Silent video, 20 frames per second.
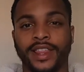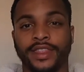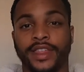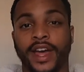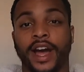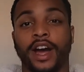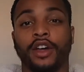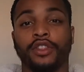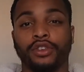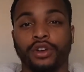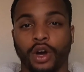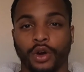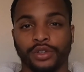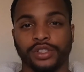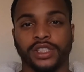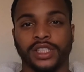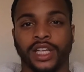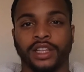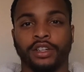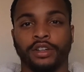that other
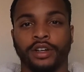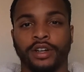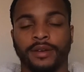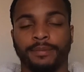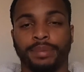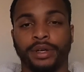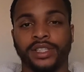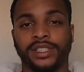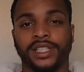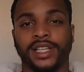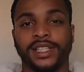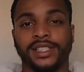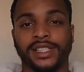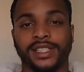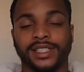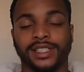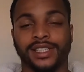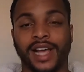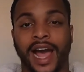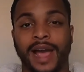wholesaler puts his
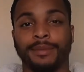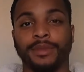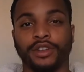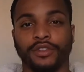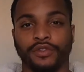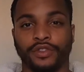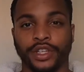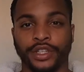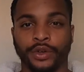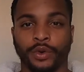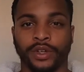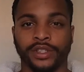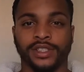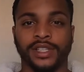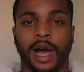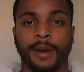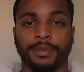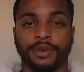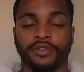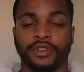assignment fee on
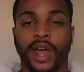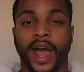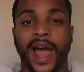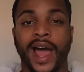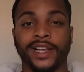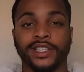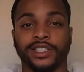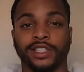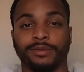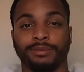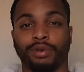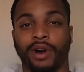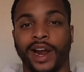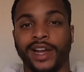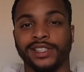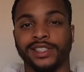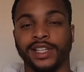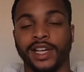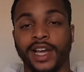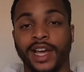top of the asking
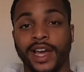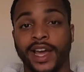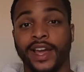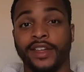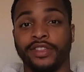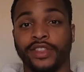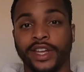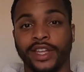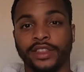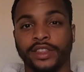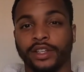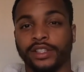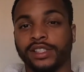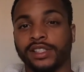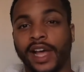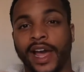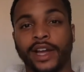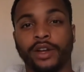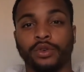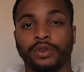price, and then the
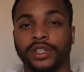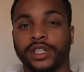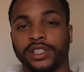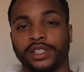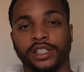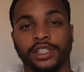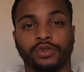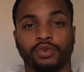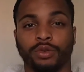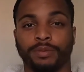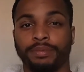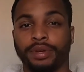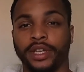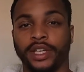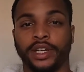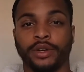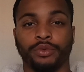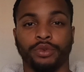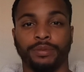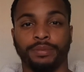cycle can just
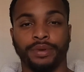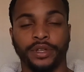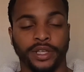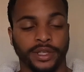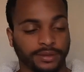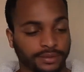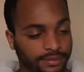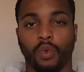repeat and repeat.